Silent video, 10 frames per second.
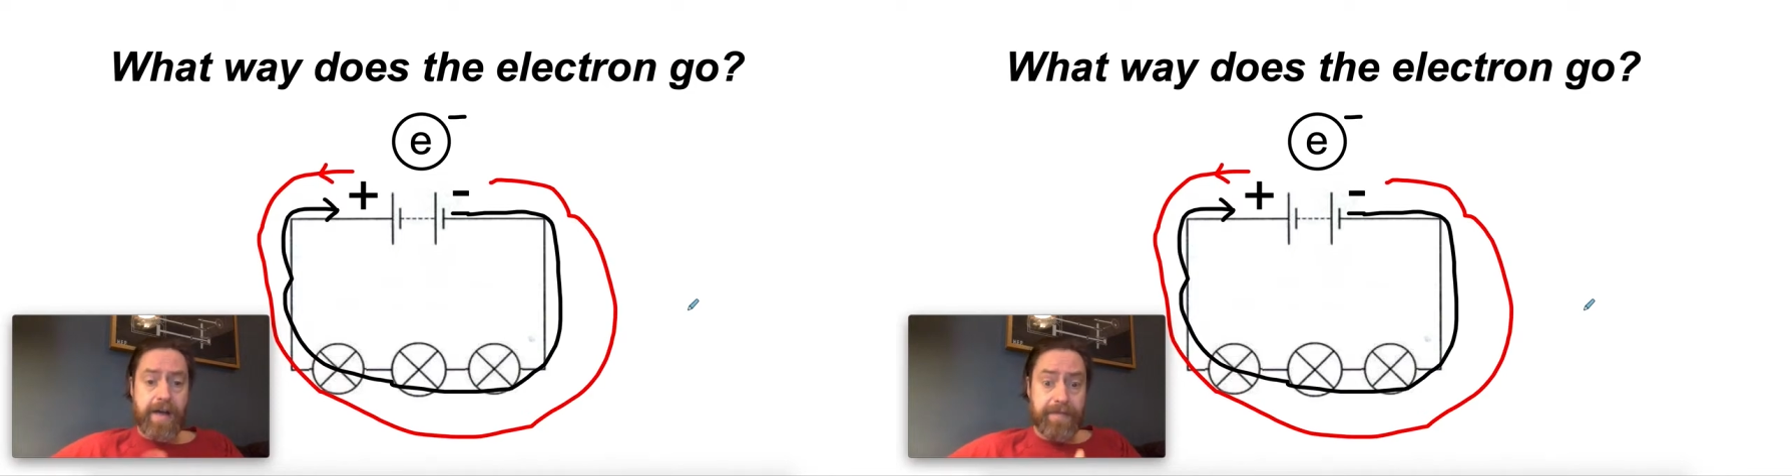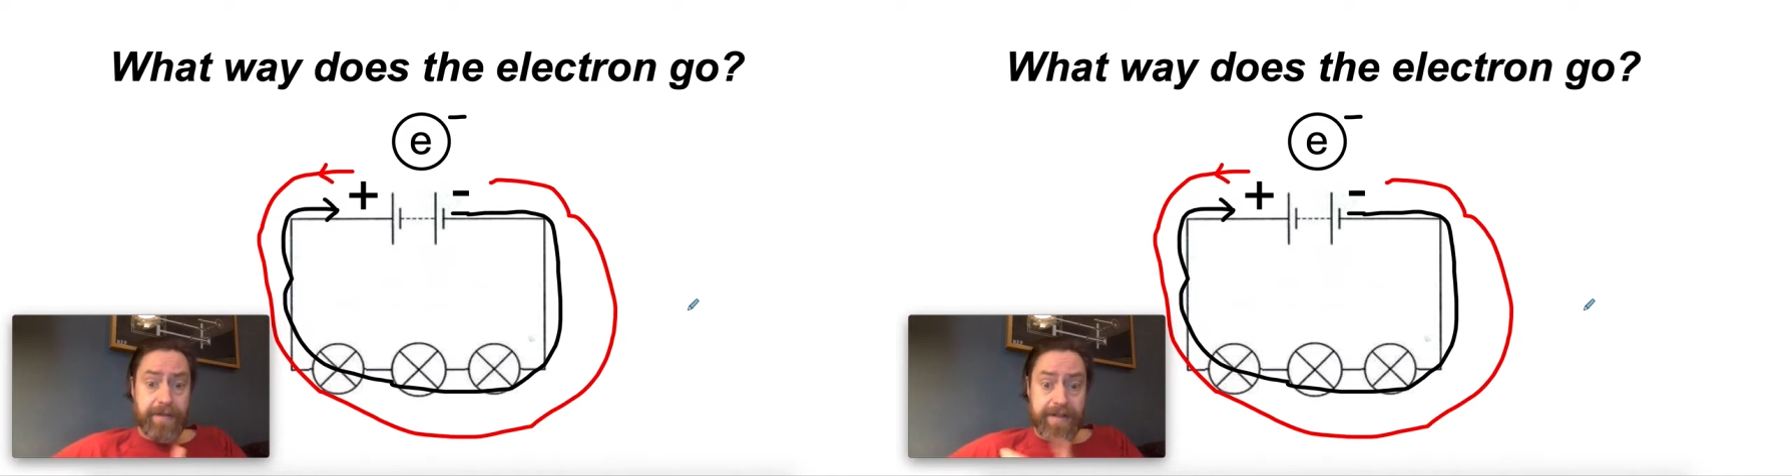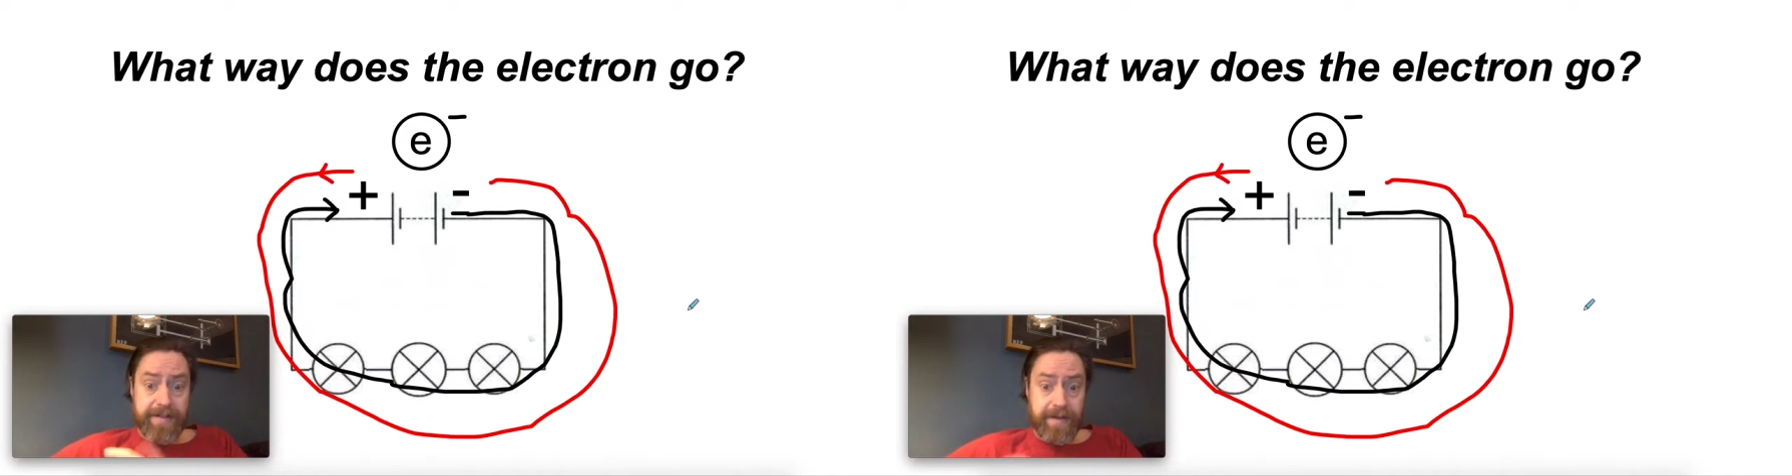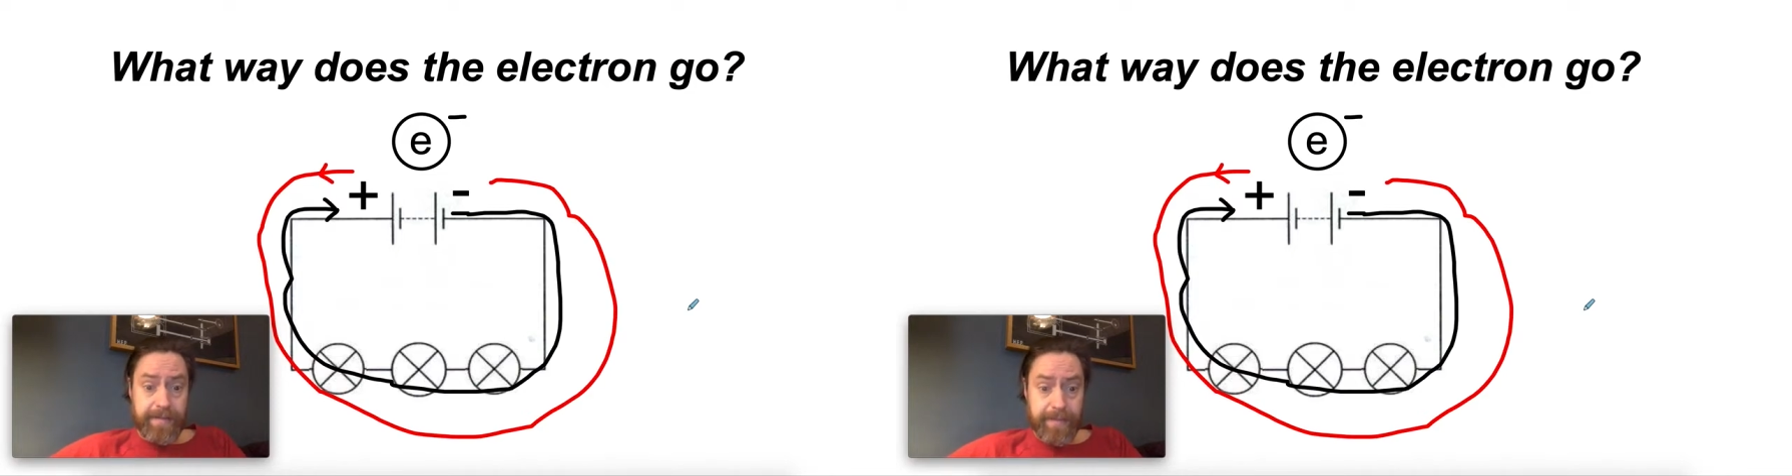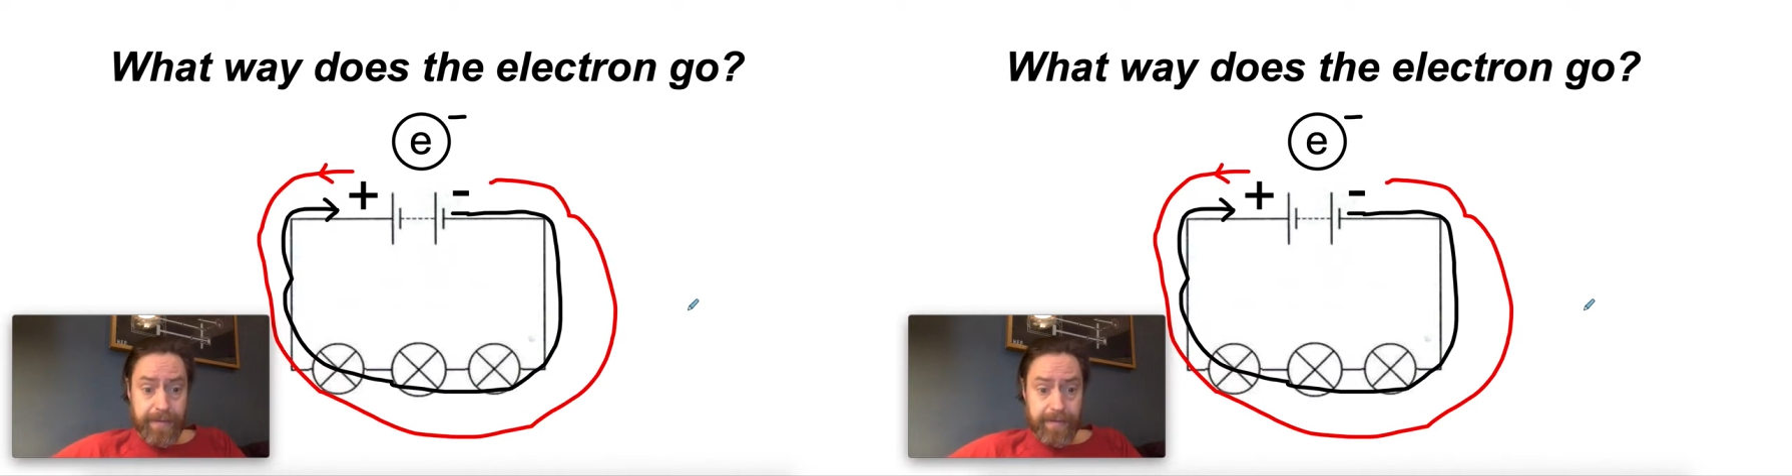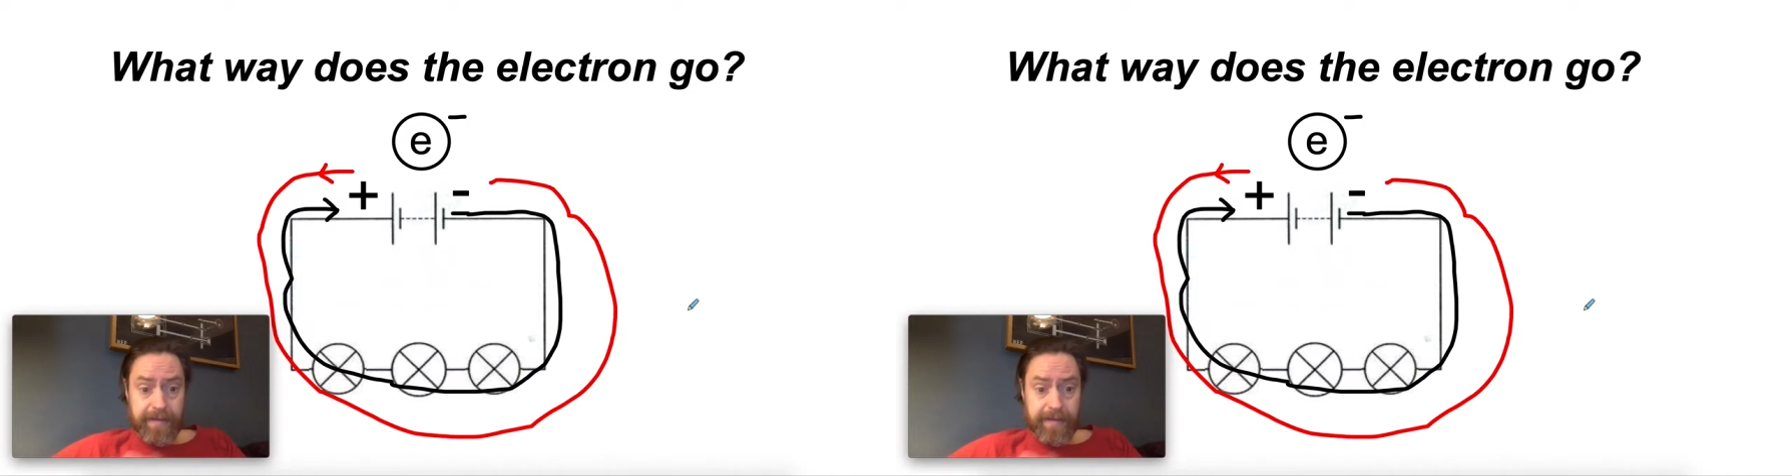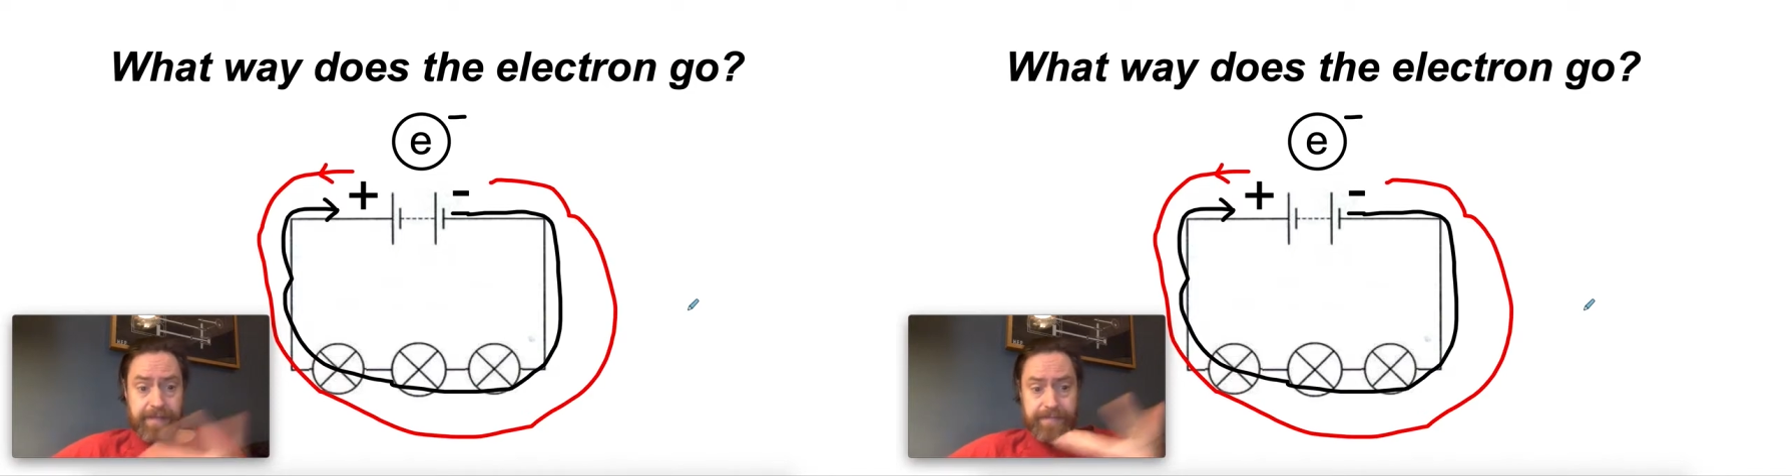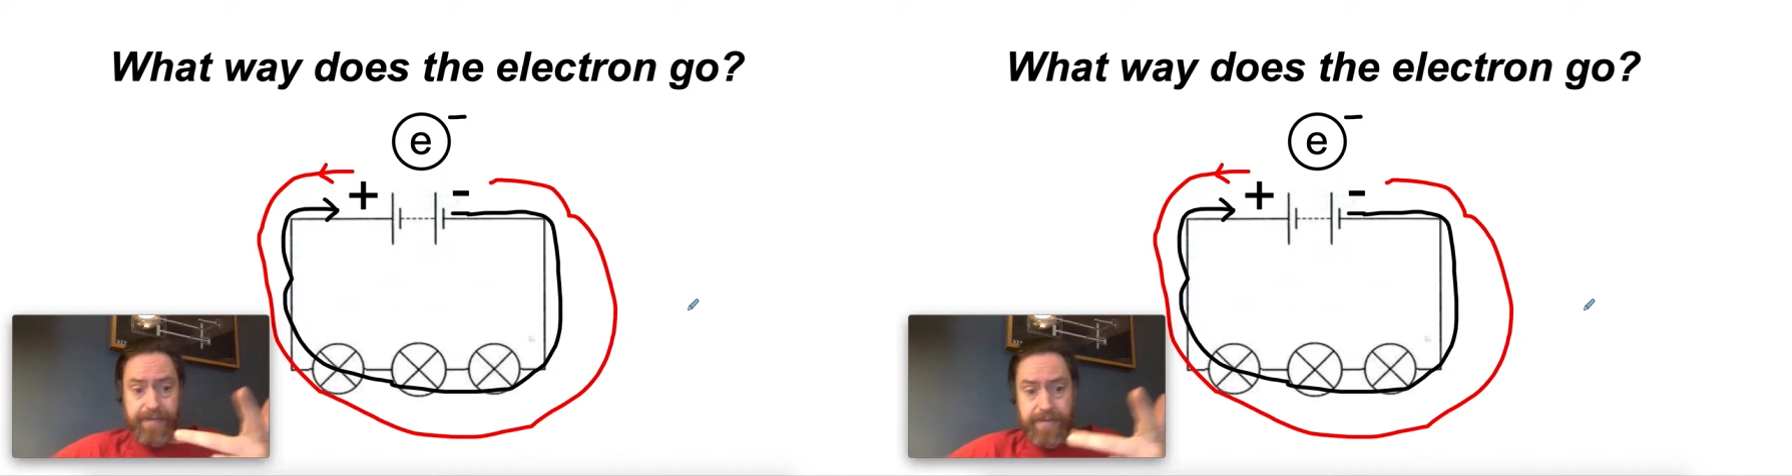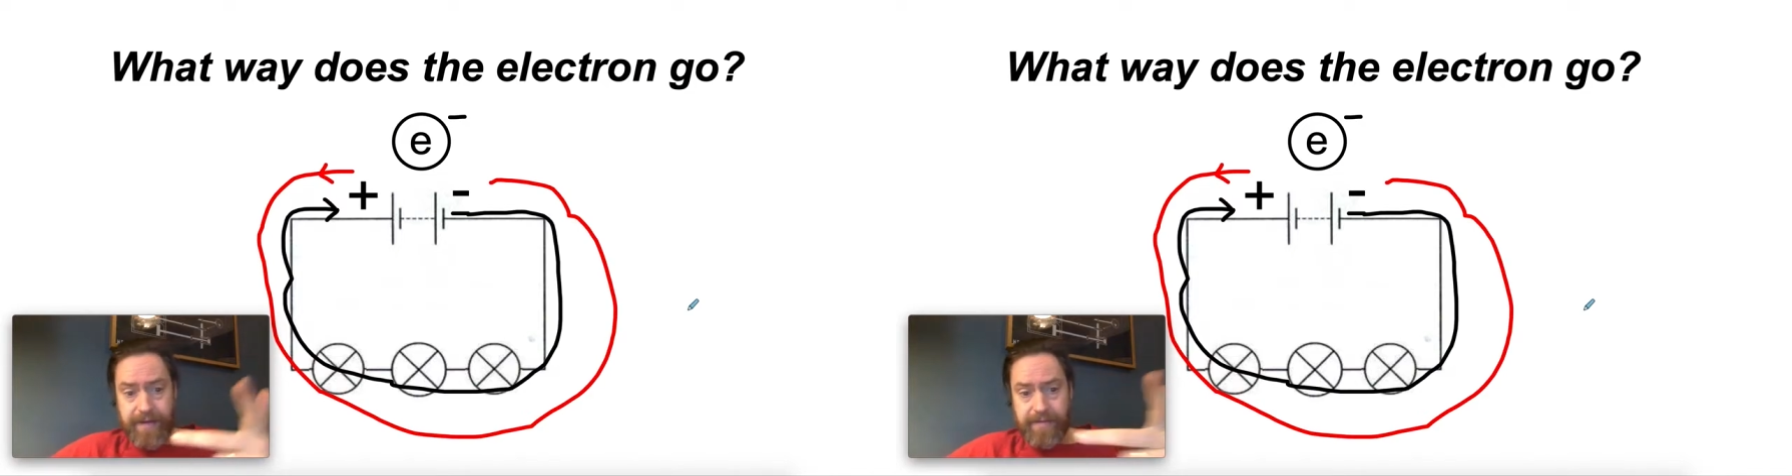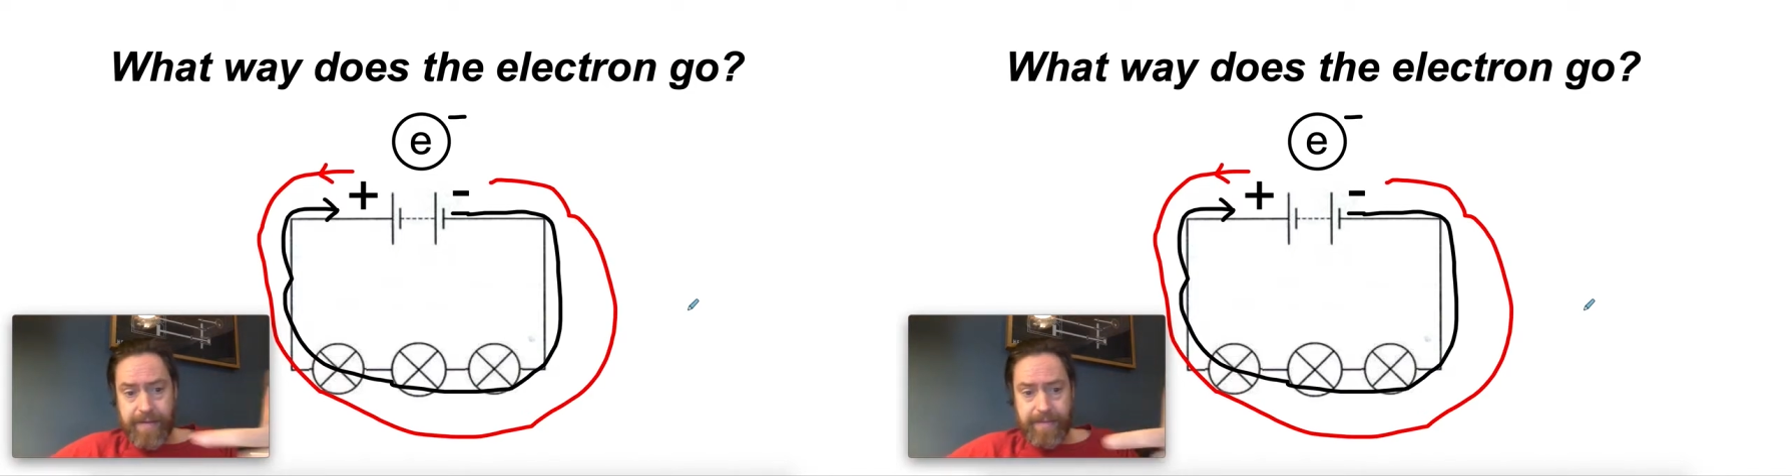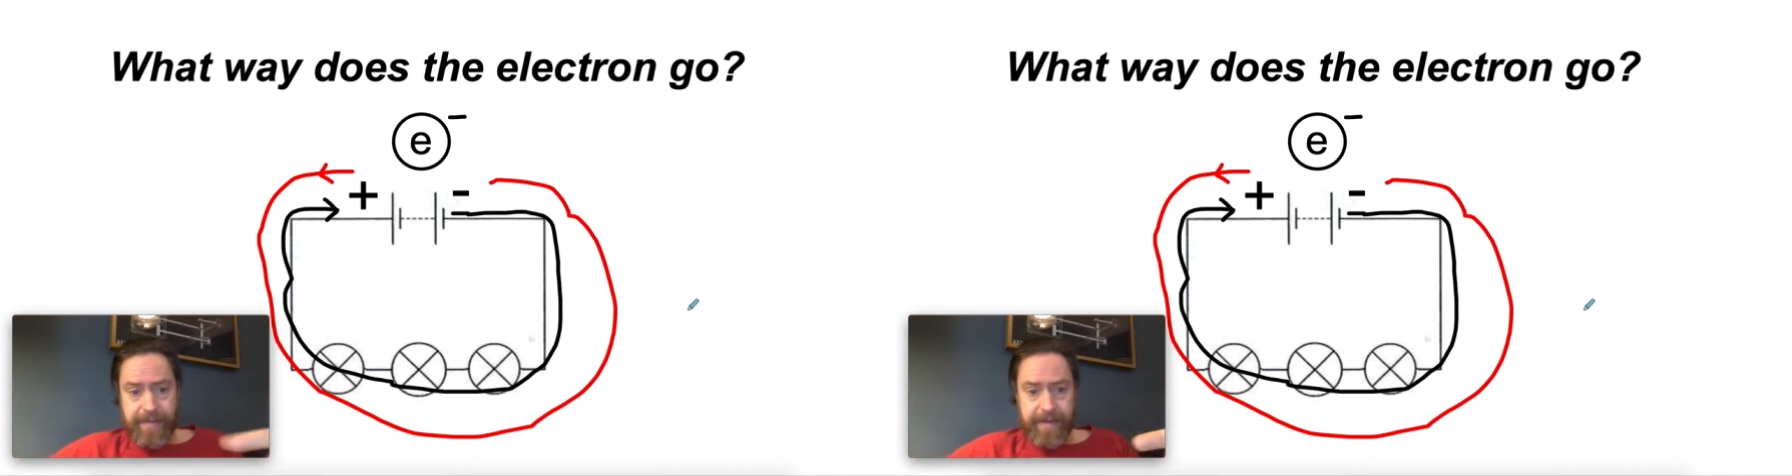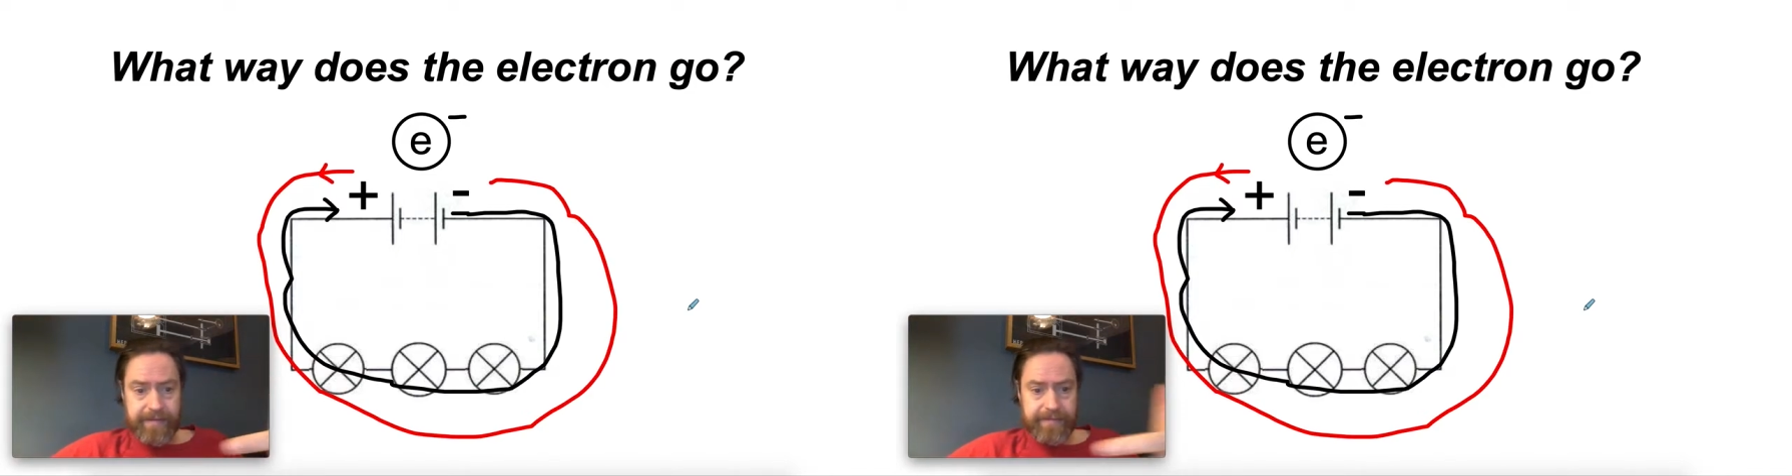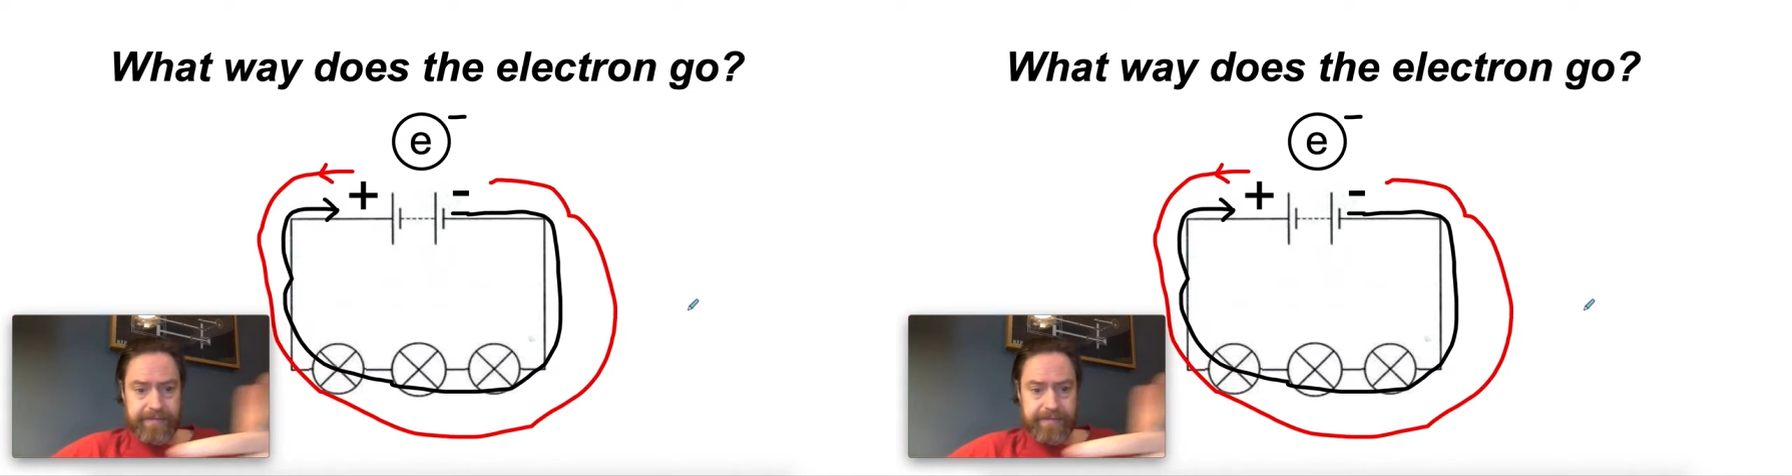For example, you might remember